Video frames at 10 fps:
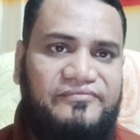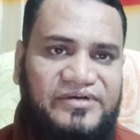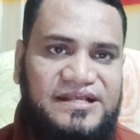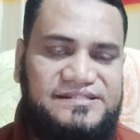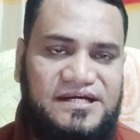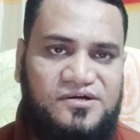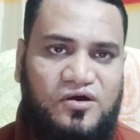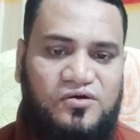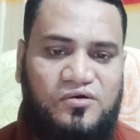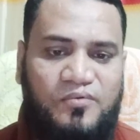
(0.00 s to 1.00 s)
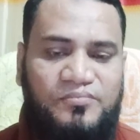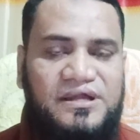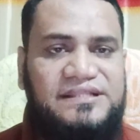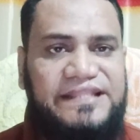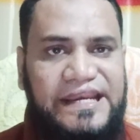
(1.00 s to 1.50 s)
freelancer.com.
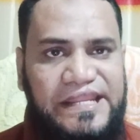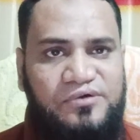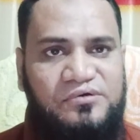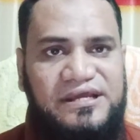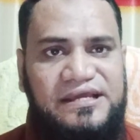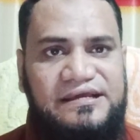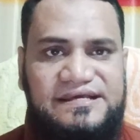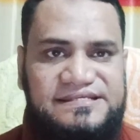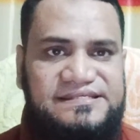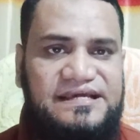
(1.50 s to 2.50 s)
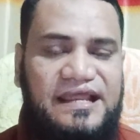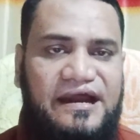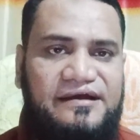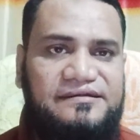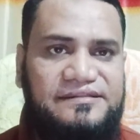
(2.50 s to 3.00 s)
The newly skill
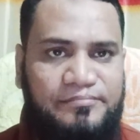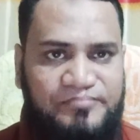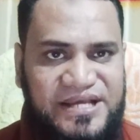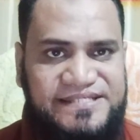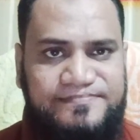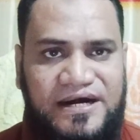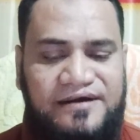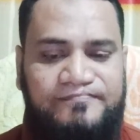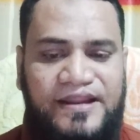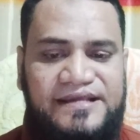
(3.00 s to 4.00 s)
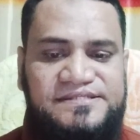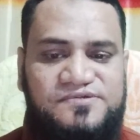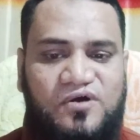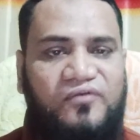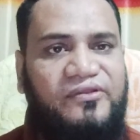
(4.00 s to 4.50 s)
hand, the best
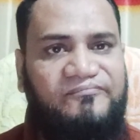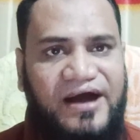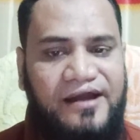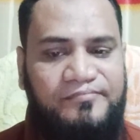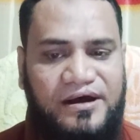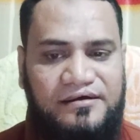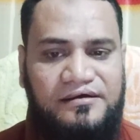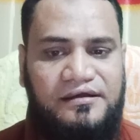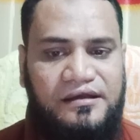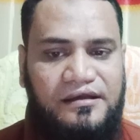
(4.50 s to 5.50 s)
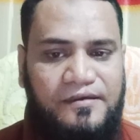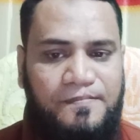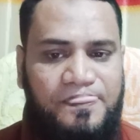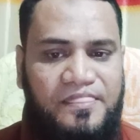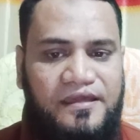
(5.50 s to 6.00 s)
marketplace on the Fiverr.
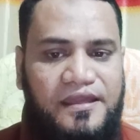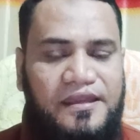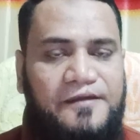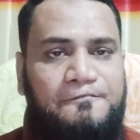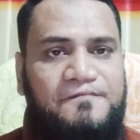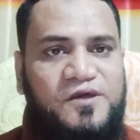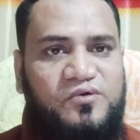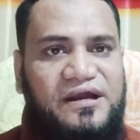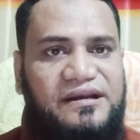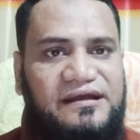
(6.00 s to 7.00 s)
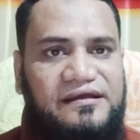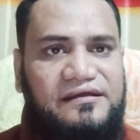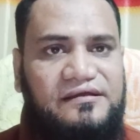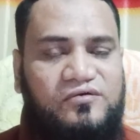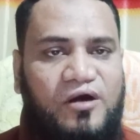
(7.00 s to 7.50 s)
You can
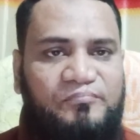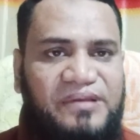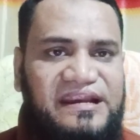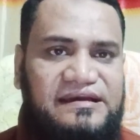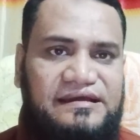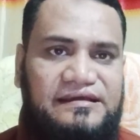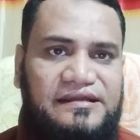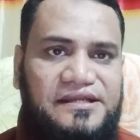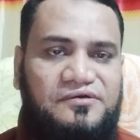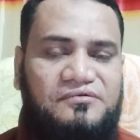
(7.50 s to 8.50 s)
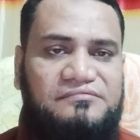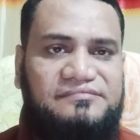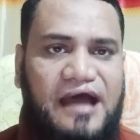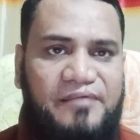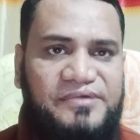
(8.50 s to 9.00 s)
completely your
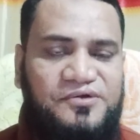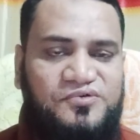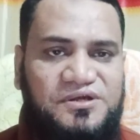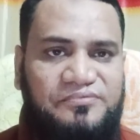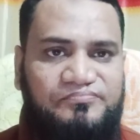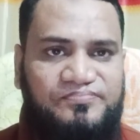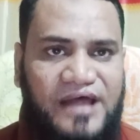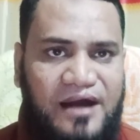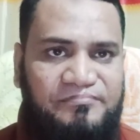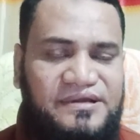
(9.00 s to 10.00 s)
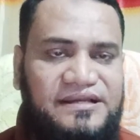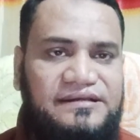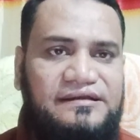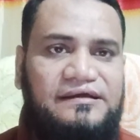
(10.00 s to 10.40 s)
YouTube thumbnail